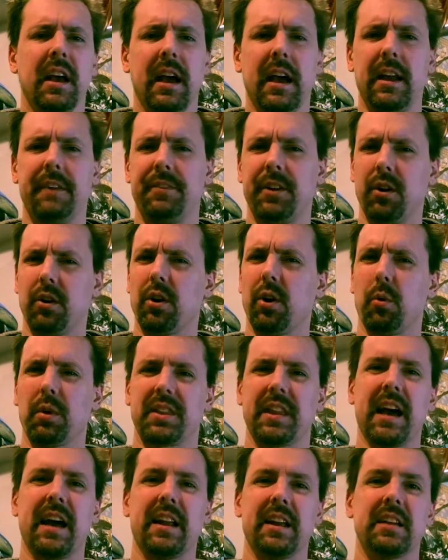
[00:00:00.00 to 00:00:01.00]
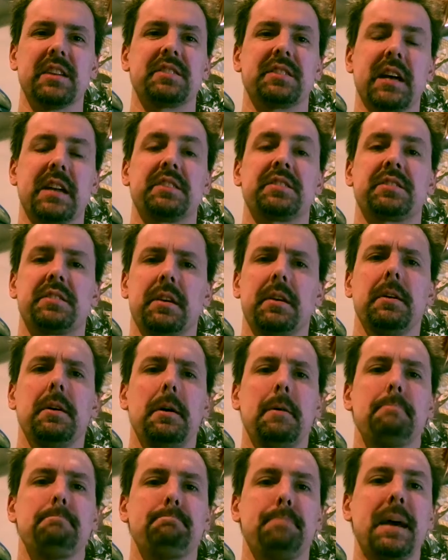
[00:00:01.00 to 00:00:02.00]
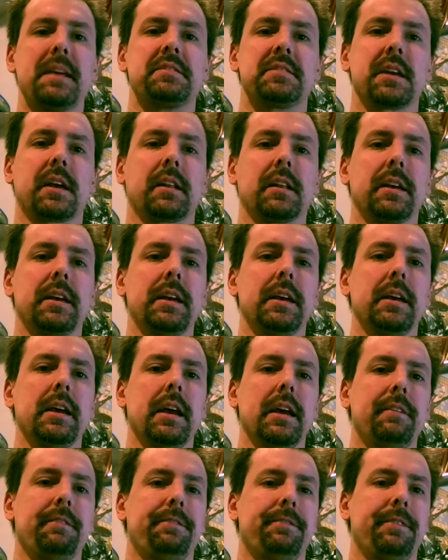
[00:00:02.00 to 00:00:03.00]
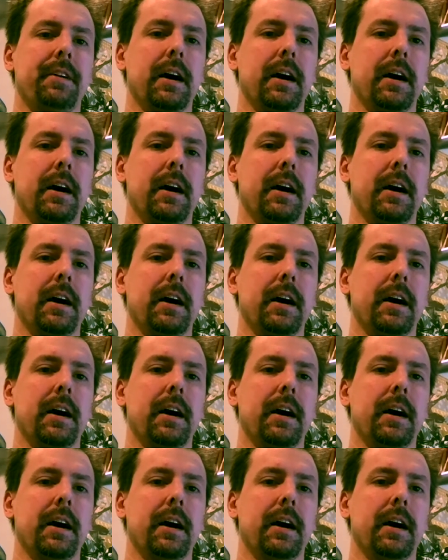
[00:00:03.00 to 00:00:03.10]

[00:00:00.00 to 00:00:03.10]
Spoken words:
And if you don't know what that is, that's basically if